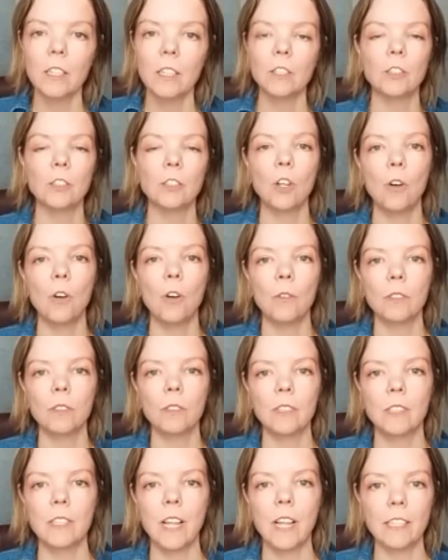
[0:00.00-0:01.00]
So
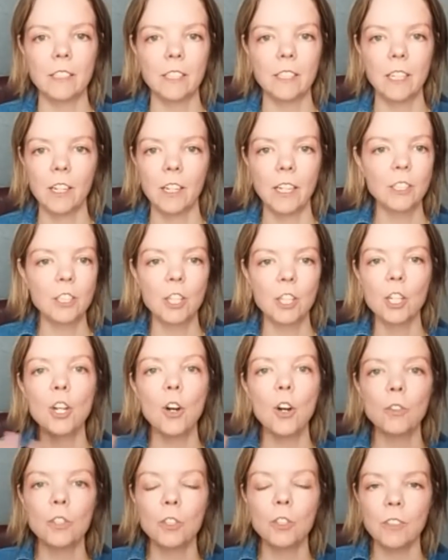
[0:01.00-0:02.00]
that's that's the
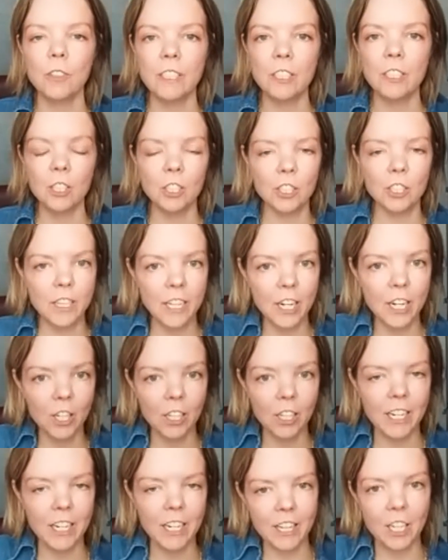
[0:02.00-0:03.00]
go-to research.
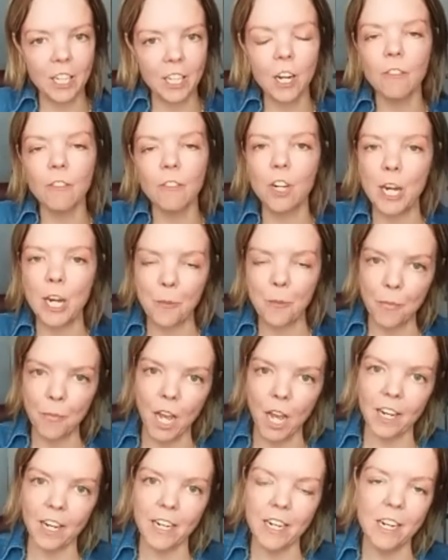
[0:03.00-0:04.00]
They're like the governing
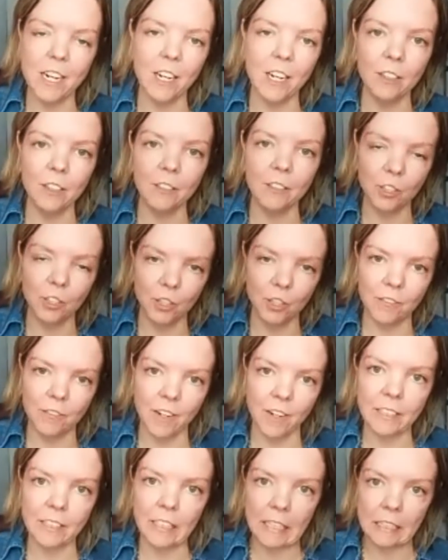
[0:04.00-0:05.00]
body of
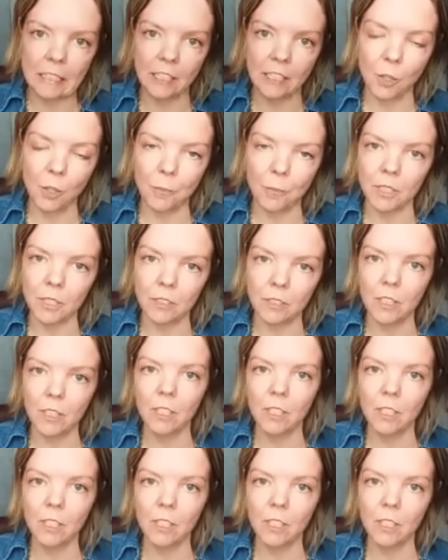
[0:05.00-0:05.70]
certified sex therapists.